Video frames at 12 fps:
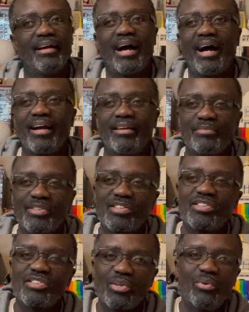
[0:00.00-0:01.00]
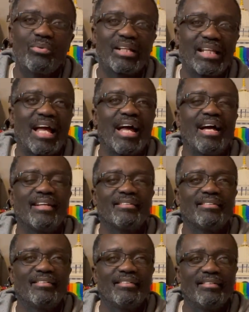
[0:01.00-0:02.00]
am so glad
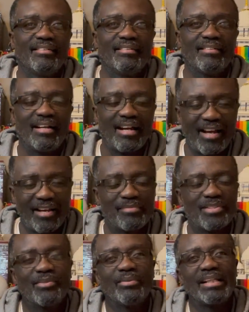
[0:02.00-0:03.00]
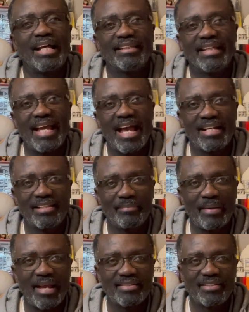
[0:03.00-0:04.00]
they added the
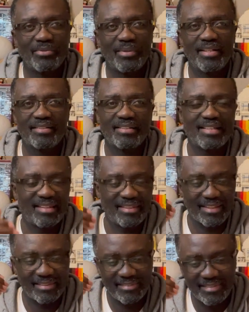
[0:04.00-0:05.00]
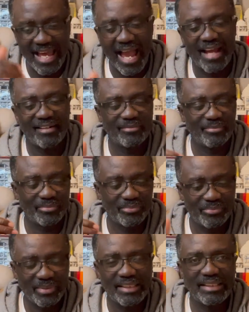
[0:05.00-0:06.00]
passageways because I think that
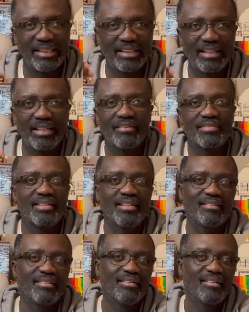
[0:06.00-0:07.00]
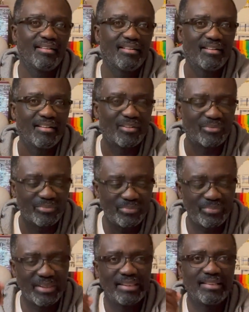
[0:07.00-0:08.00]
really gives it a
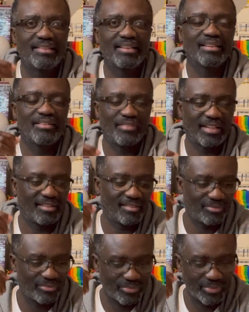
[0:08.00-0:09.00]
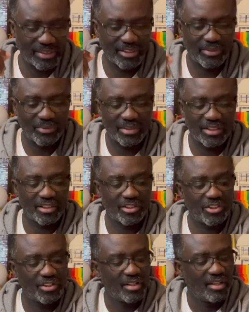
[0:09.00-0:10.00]
really significant, really cool
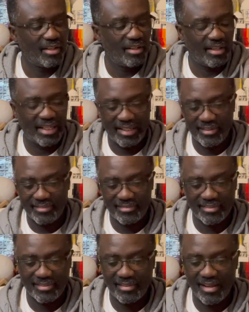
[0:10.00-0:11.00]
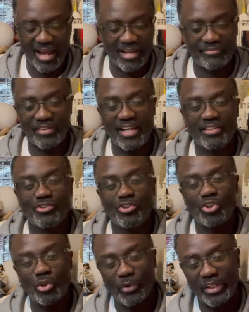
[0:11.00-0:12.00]
touch. And I've
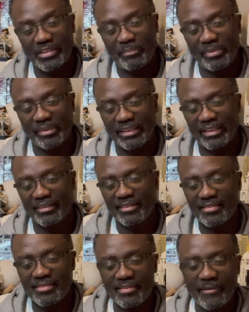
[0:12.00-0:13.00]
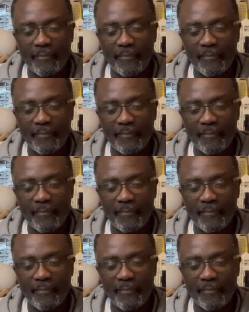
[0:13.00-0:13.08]
enjoyed building this.